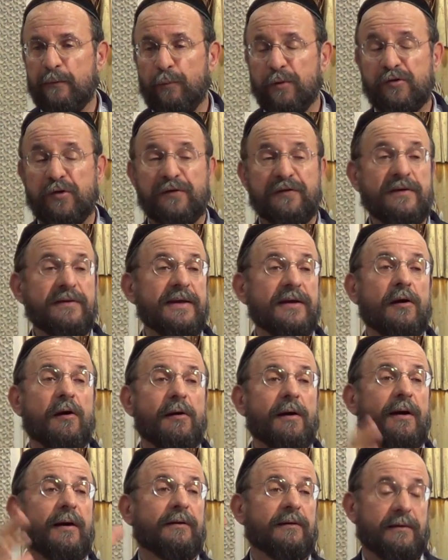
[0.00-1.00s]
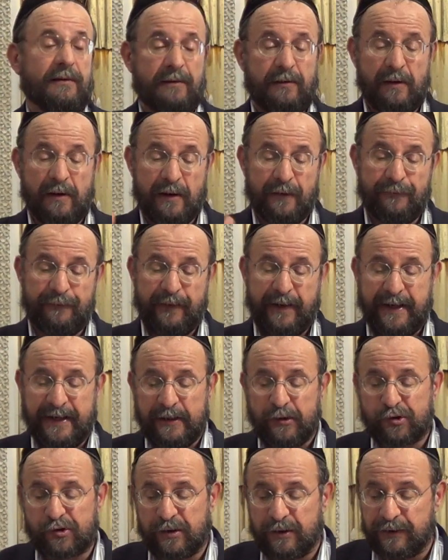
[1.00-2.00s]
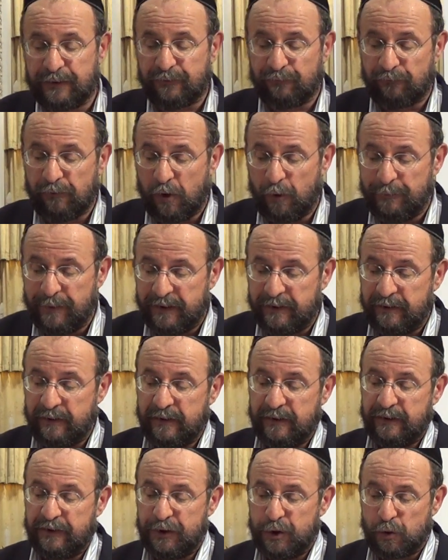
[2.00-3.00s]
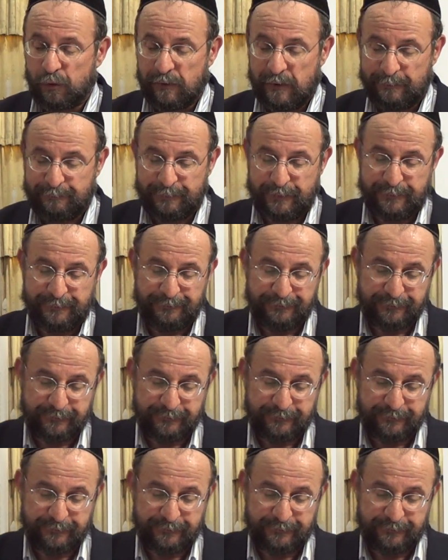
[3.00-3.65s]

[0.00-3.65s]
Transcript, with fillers: which is in the heart of ancient Roman Europe.